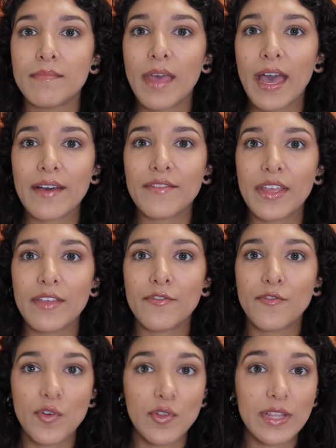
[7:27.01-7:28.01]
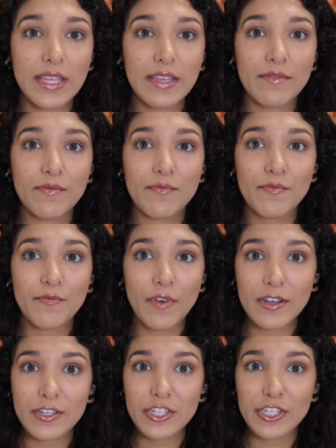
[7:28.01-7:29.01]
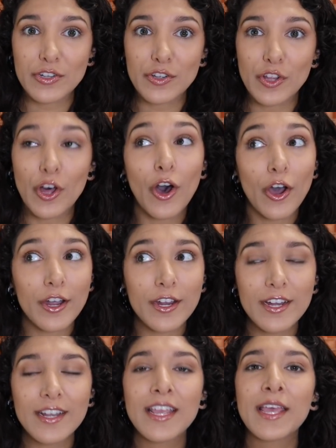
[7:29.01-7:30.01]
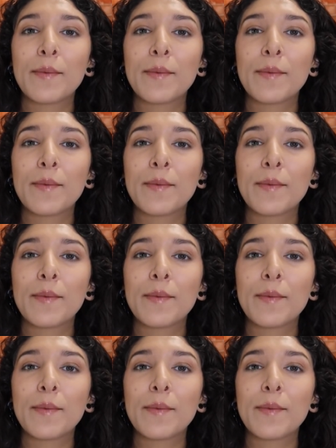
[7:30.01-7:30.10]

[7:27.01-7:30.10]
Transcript: have a fully functional heart,